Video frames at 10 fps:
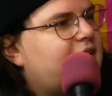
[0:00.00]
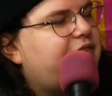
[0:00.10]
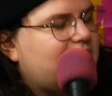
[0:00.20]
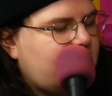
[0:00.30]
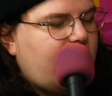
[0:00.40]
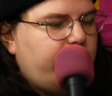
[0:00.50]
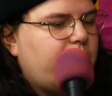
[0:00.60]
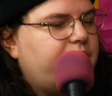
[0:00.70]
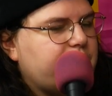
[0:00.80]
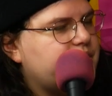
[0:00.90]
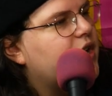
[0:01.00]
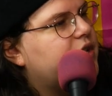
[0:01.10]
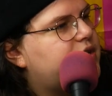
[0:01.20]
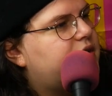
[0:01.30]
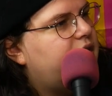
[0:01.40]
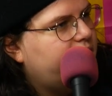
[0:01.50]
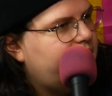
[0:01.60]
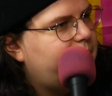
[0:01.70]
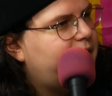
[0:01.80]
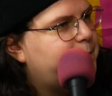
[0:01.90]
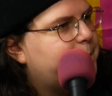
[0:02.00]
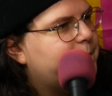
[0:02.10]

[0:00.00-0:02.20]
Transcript: It feels like I'm going to church. You know what going, I mean?